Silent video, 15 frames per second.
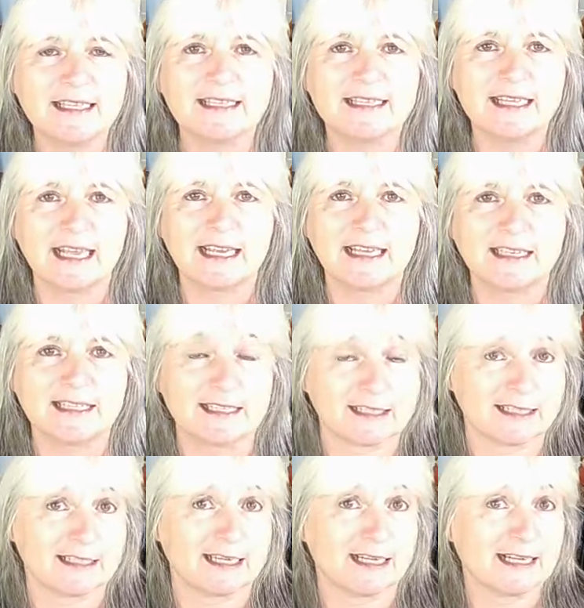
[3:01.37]

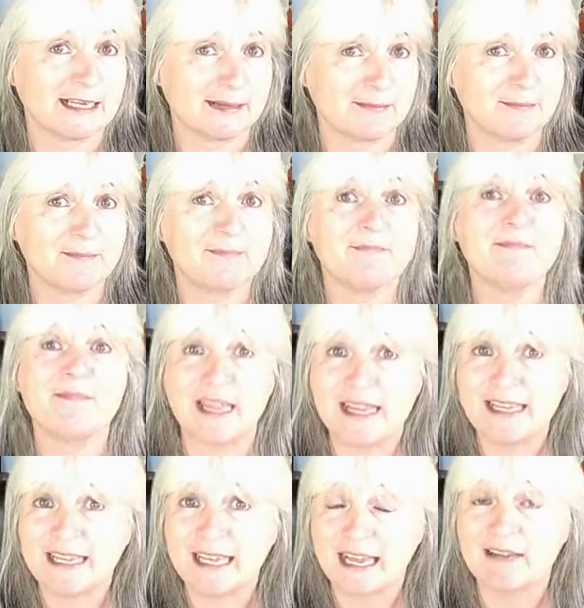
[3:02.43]
things, they
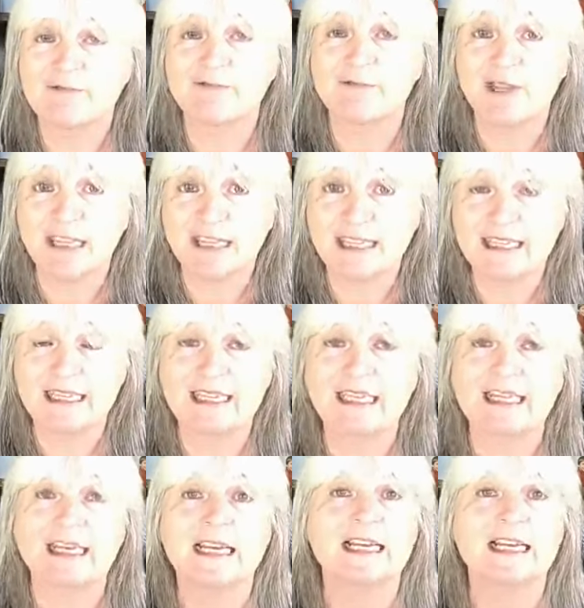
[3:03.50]
can really